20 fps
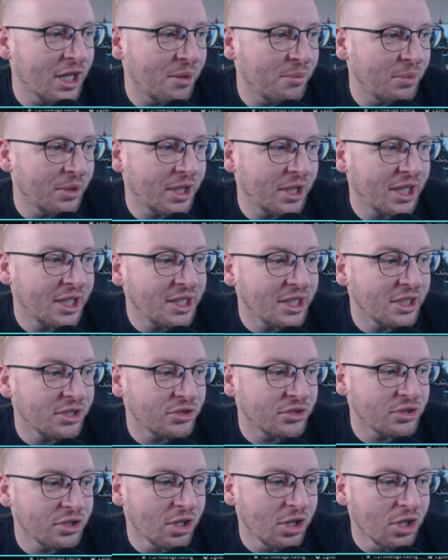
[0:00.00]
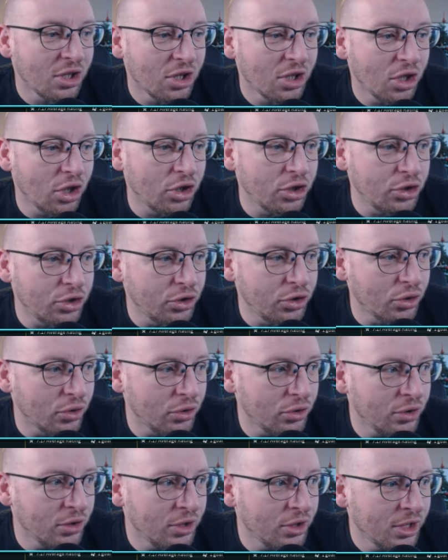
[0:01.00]
but he is a
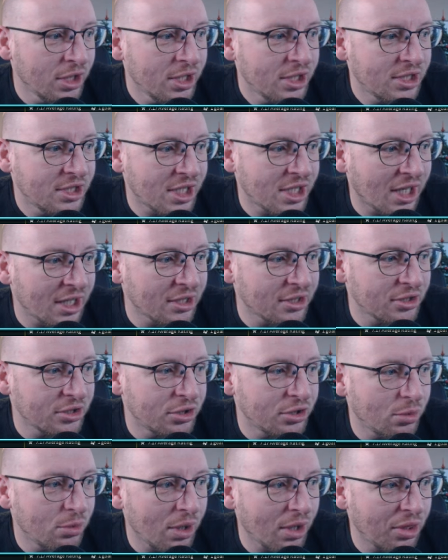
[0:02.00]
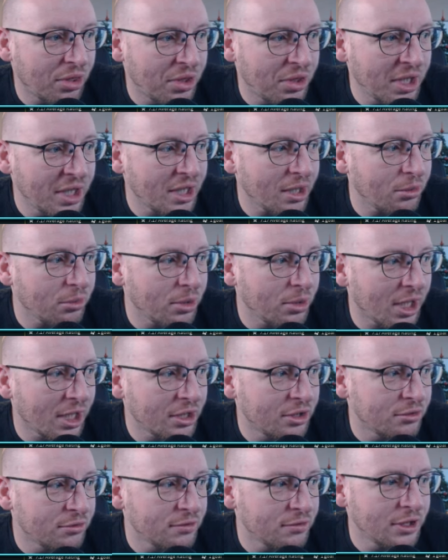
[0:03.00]
young talent who I think I would
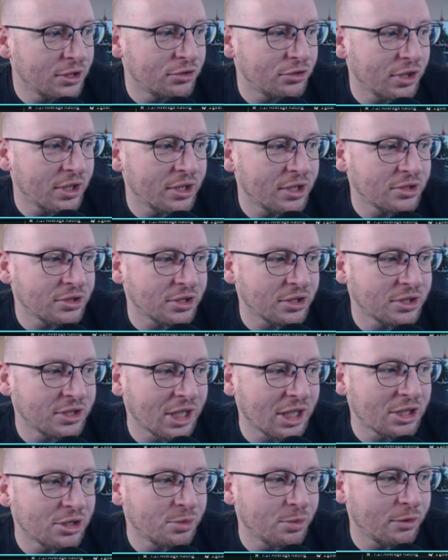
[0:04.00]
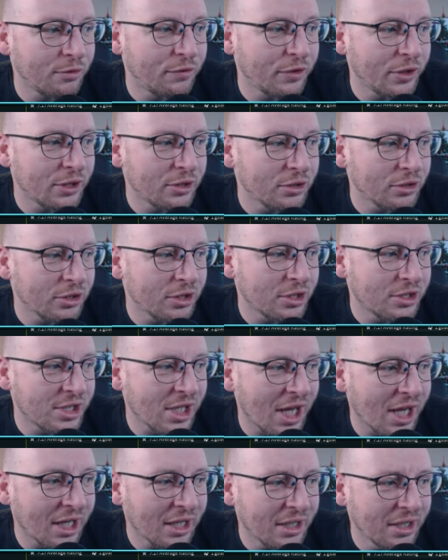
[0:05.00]
like to retrain as a central midfielder on
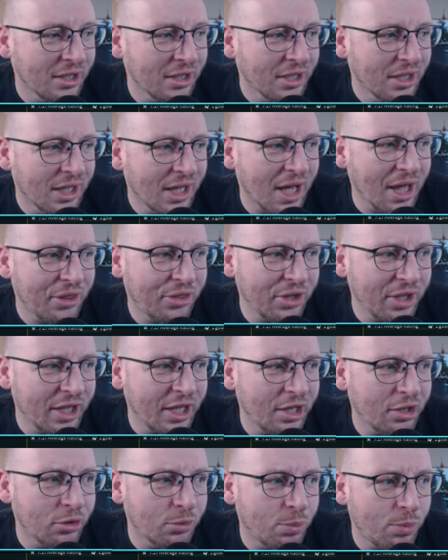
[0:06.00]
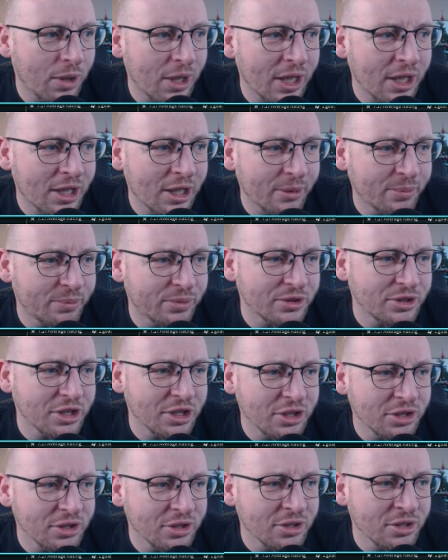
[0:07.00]
attack. I think he could play that
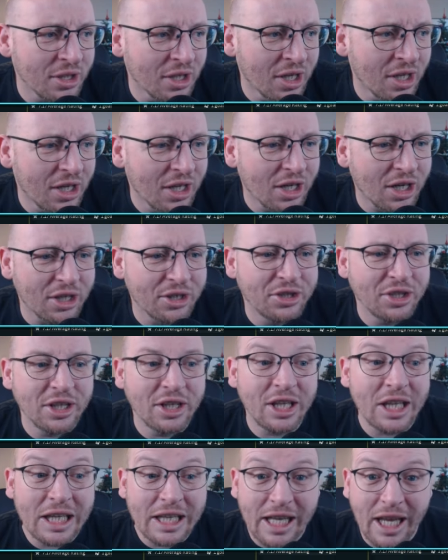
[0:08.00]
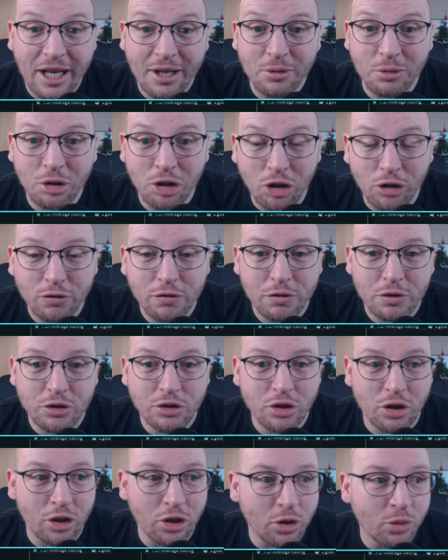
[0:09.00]
position. I think, again, it would offer
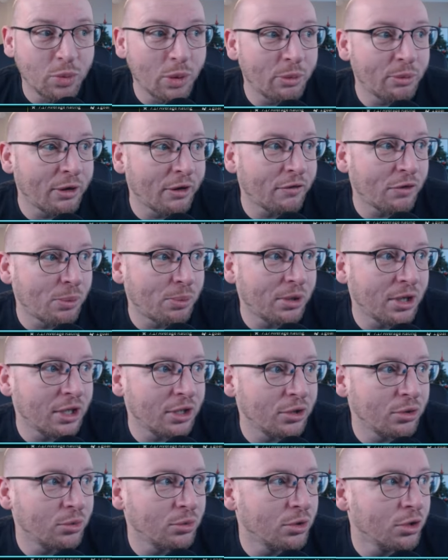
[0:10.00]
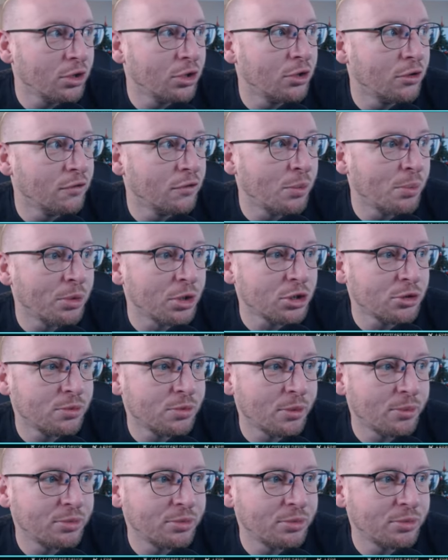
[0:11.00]
us a lot when we have a player who can cover multiple